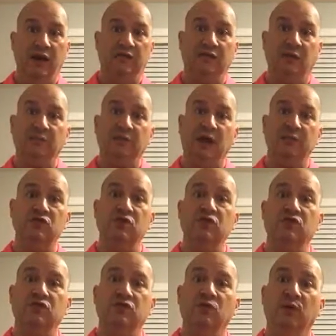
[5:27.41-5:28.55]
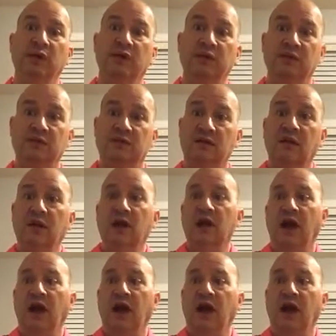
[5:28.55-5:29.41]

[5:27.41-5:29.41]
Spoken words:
And sometimes you're doing this